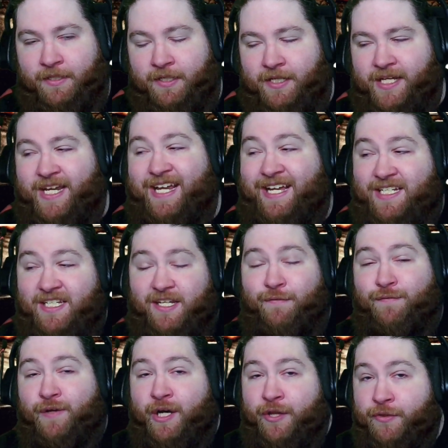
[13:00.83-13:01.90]
He has a
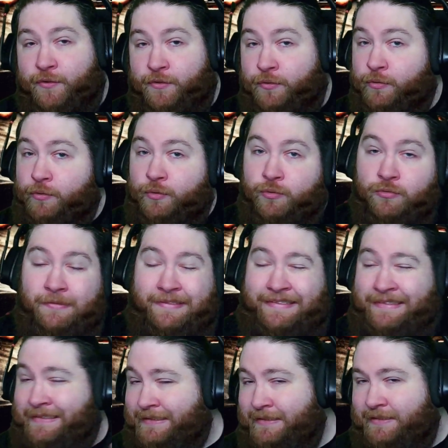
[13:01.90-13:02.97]
father who
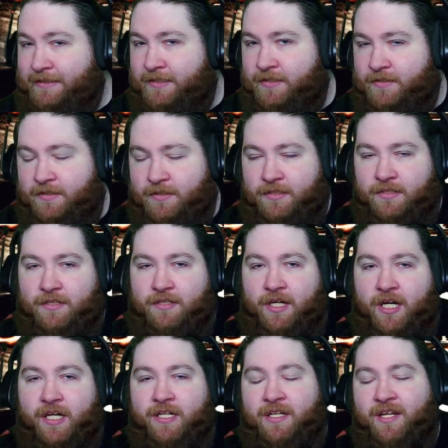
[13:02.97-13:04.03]

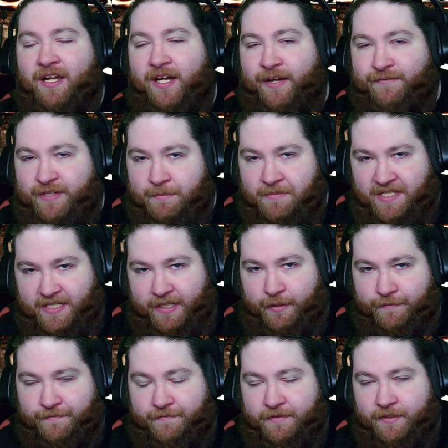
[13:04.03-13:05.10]
unalived
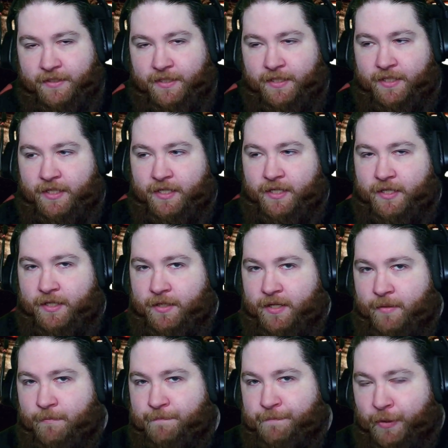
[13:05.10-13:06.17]
himself.
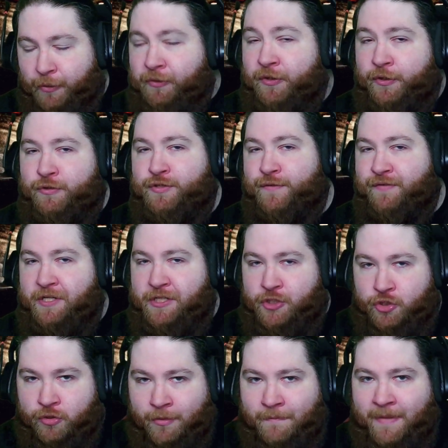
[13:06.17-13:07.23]
Both of those are very
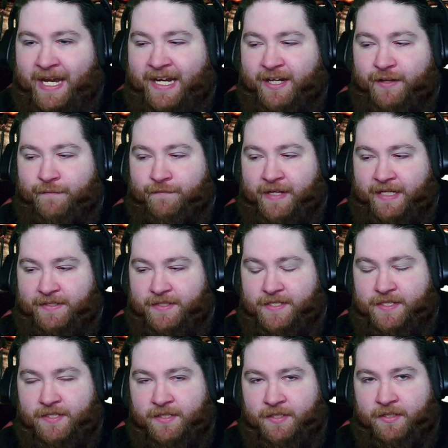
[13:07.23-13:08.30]
traumatic events.
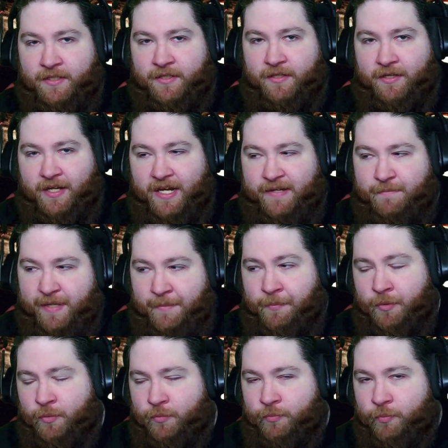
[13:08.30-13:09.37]
And
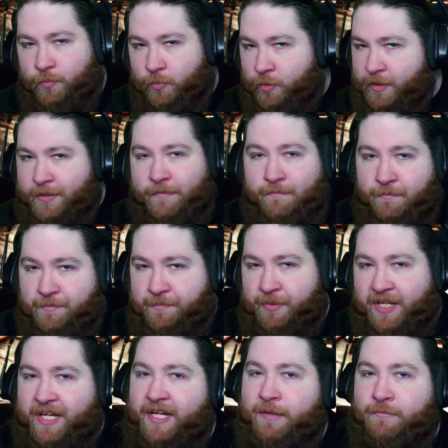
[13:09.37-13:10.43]
people wouldn't
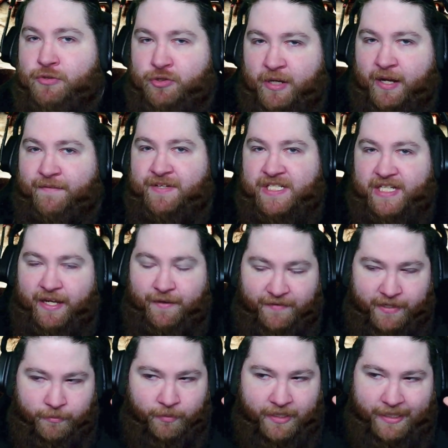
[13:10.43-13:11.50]
blame Travis if
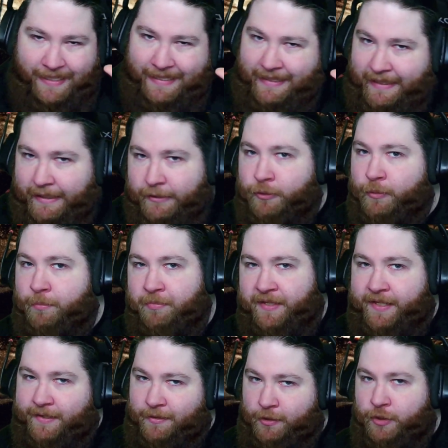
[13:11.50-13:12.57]
he went a little
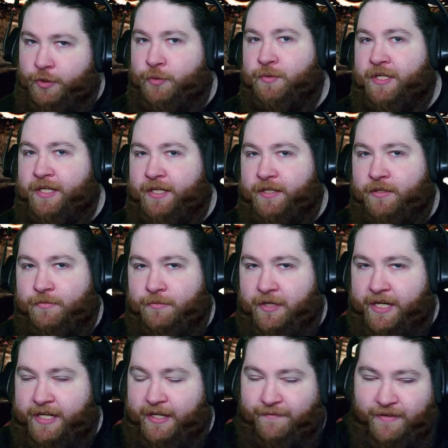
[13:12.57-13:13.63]
bit loony,
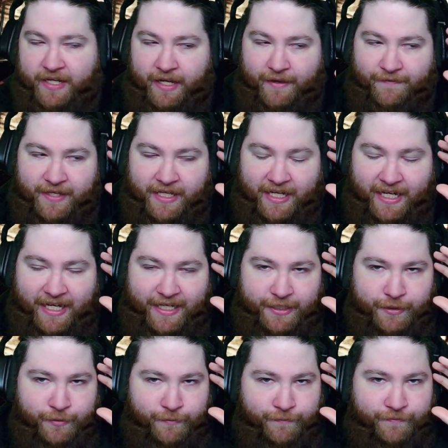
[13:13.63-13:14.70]
right? If he kind
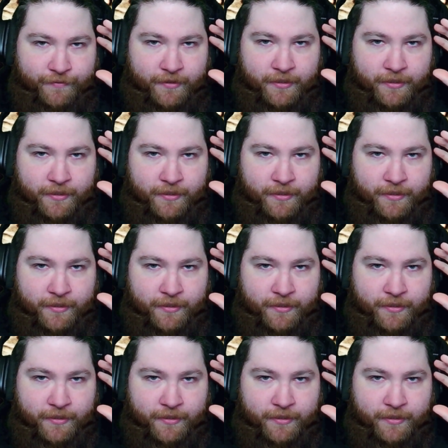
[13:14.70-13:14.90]
of